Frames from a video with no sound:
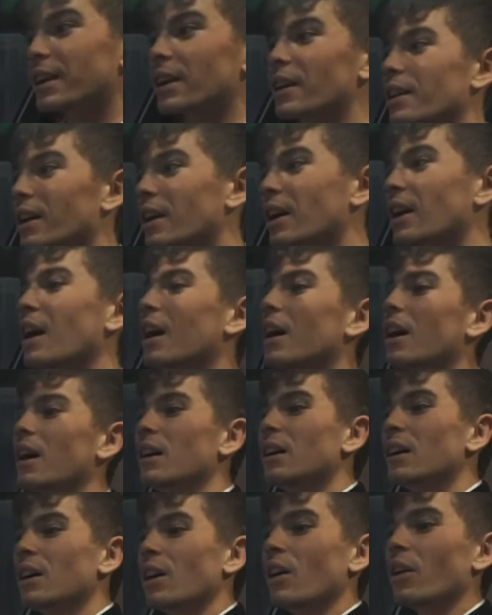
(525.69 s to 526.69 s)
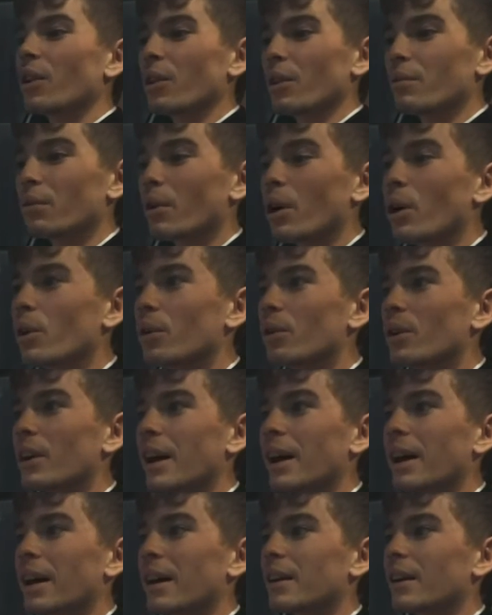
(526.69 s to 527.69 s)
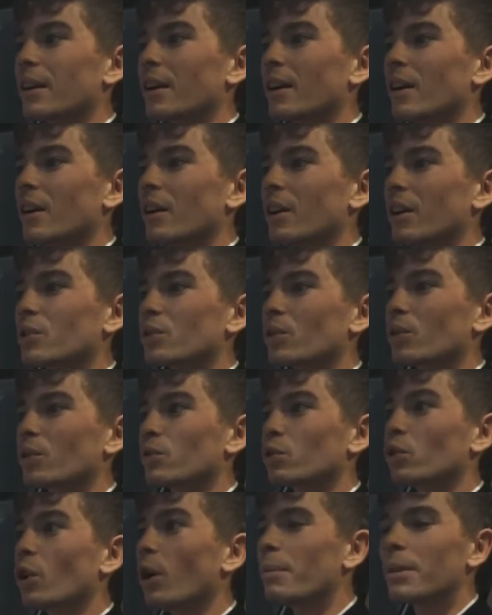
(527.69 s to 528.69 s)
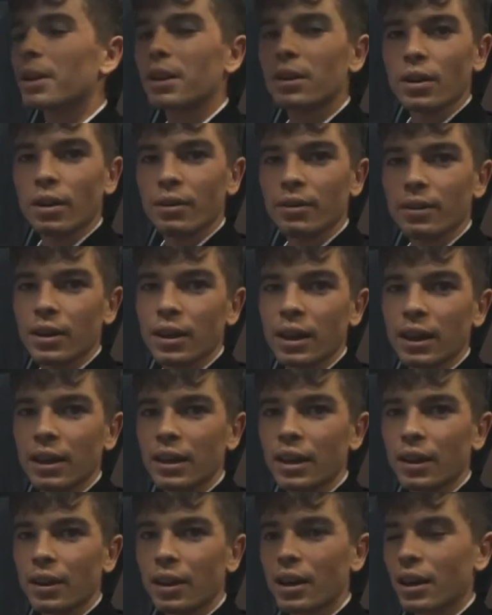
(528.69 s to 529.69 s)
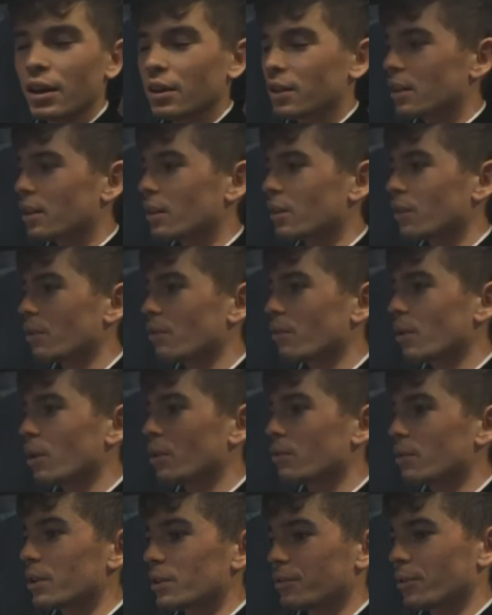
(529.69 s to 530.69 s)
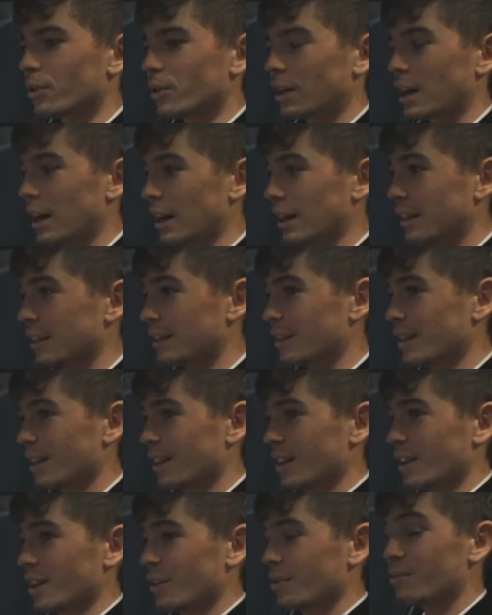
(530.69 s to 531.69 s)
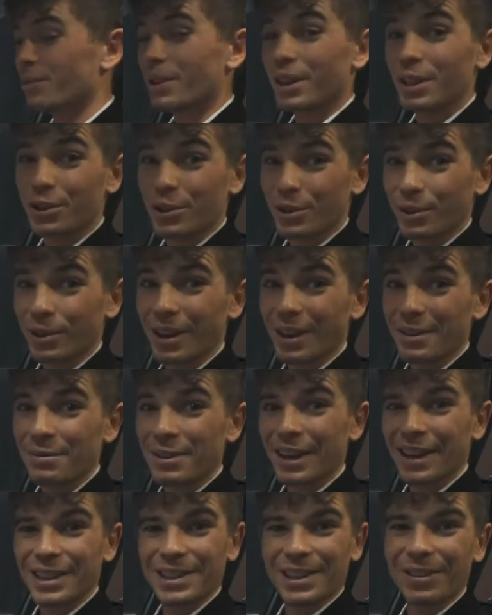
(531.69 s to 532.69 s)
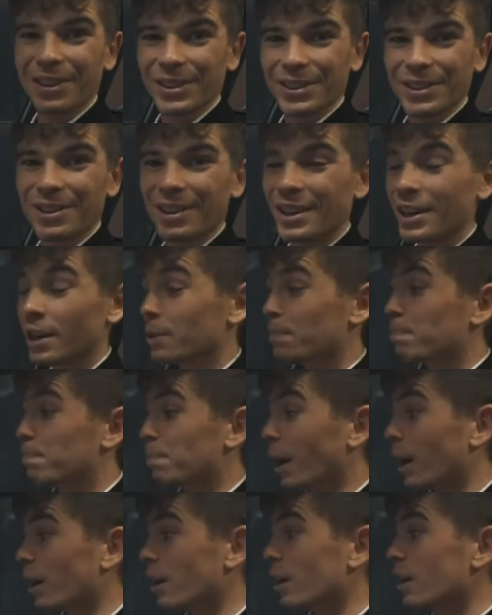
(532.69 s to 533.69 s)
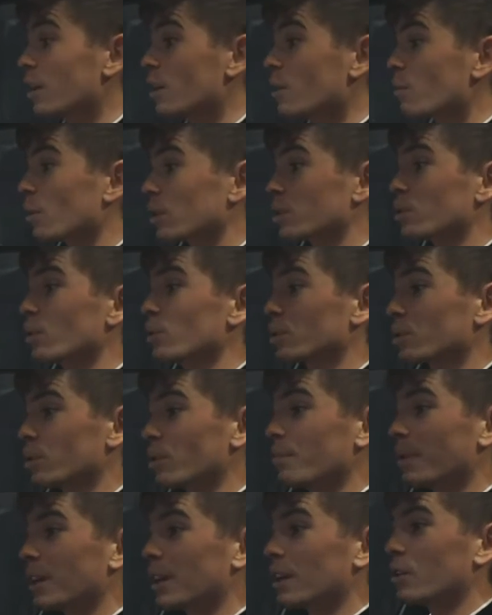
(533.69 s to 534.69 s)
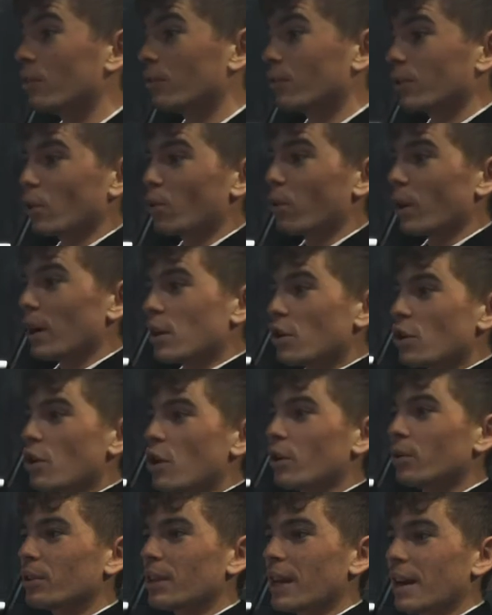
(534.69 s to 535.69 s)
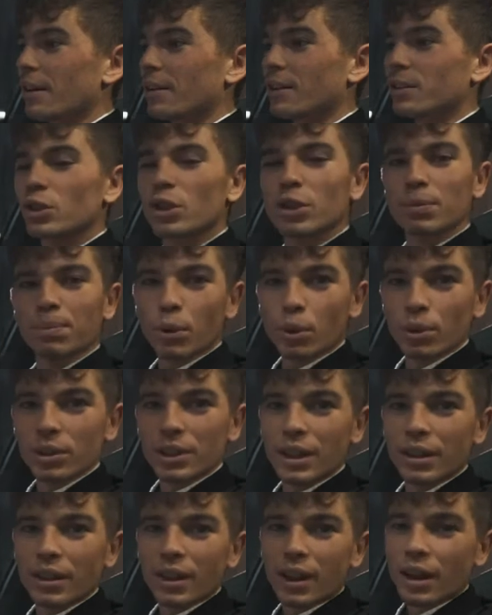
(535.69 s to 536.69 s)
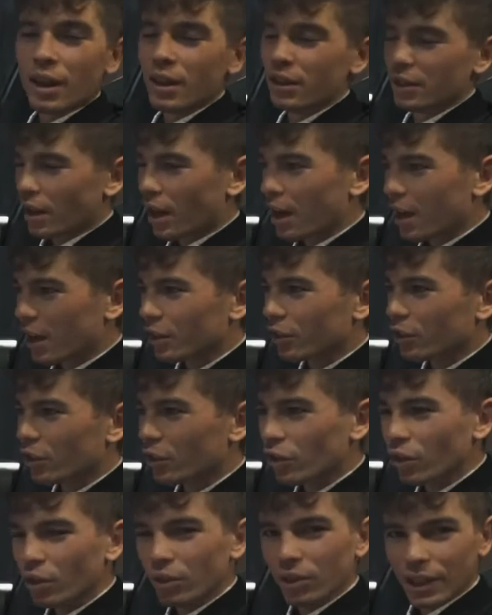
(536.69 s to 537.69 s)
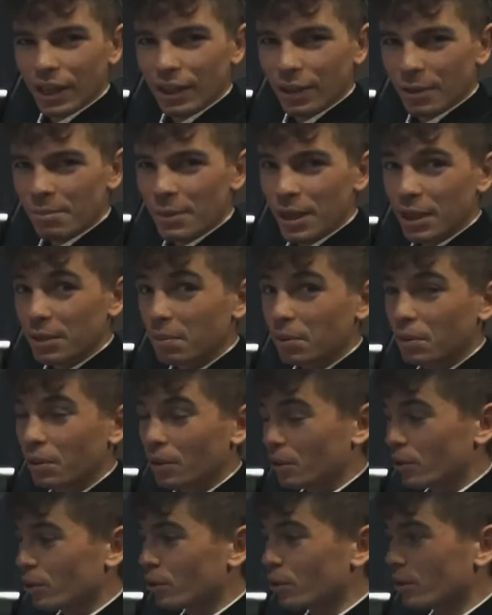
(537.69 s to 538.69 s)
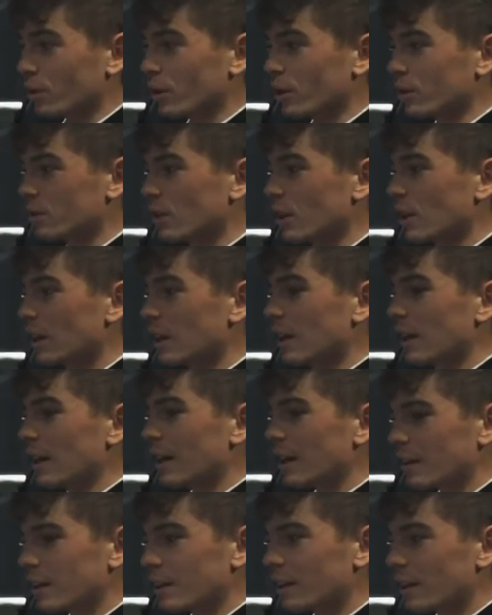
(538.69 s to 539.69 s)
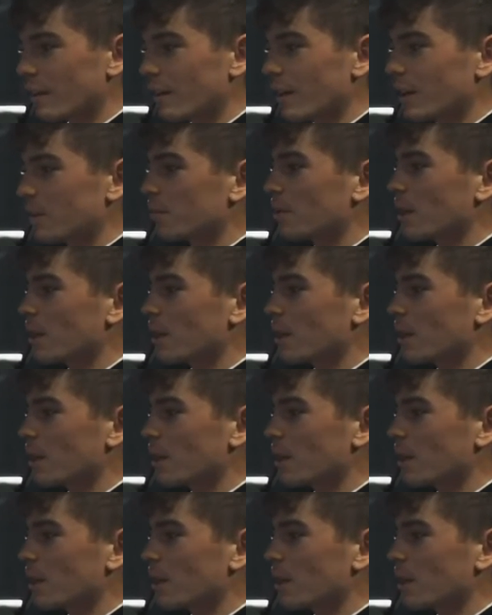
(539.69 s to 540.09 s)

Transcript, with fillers: any other car on the road and sort of dominant over any other car on the road, which for a guy that's really short like me actually feels quite nice, but whilst also making you feel quite low down and sporty in the car. It's hard to do, to get the mix between the two of those, and I think they've